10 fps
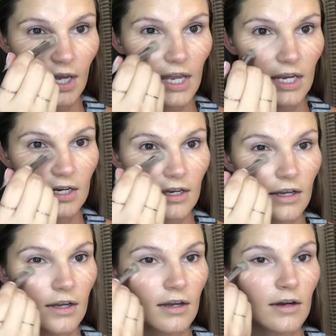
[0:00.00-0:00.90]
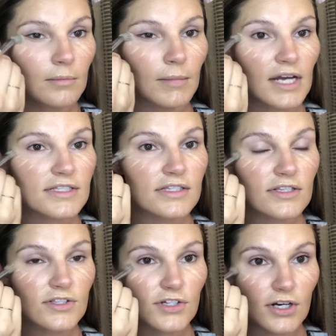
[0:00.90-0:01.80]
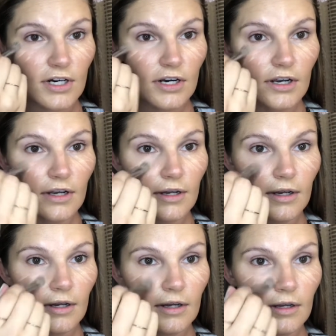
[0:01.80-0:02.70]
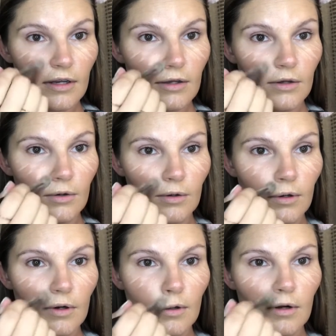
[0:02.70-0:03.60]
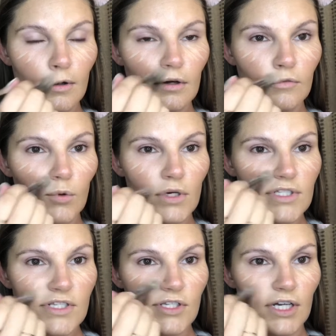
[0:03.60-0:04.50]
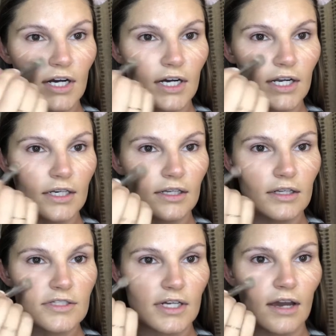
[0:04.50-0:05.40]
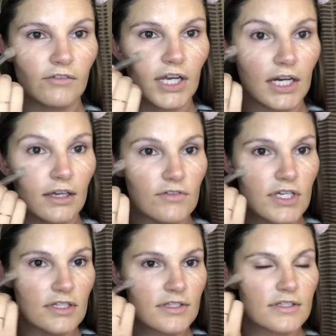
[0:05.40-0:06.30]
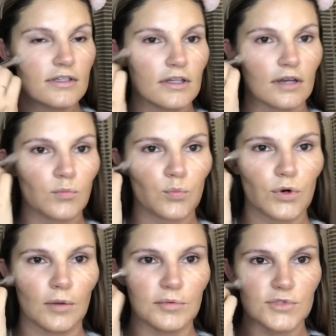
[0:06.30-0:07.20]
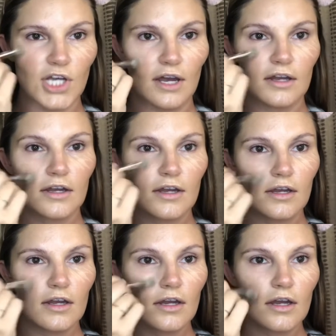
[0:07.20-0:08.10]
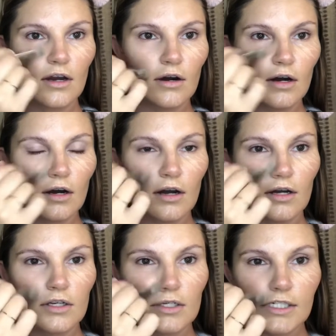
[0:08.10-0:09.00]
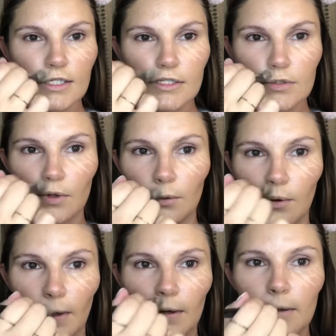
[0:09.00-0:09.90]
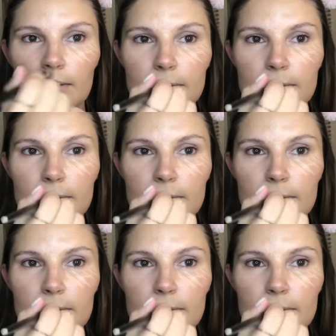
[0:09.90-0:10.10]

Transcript: And my sister, who of course is young and doesn't have any of these like problems yet, she's 21.